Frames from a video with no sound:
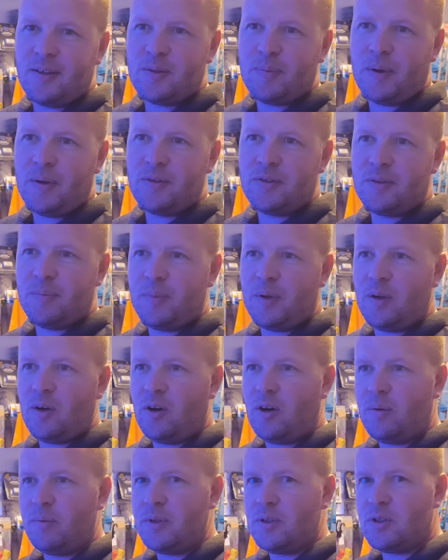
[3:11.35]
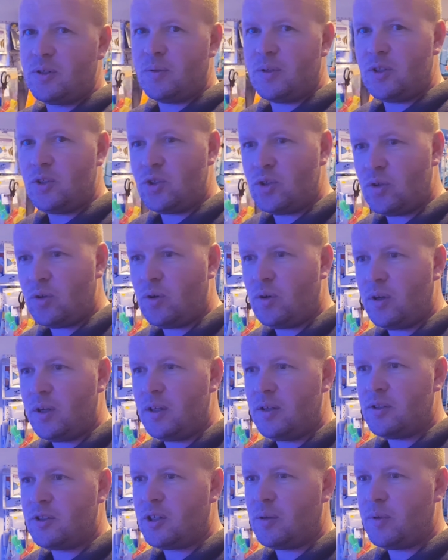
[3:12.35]
It's supposed to be a hobby to
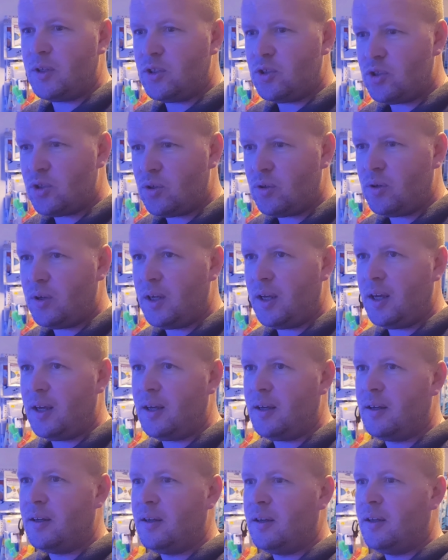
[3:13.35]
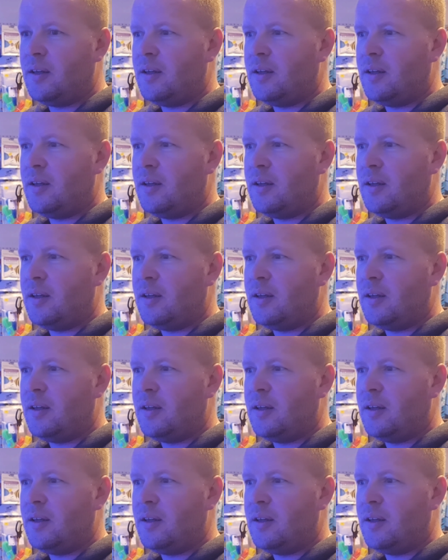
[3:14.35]
enjoy, so enjoy it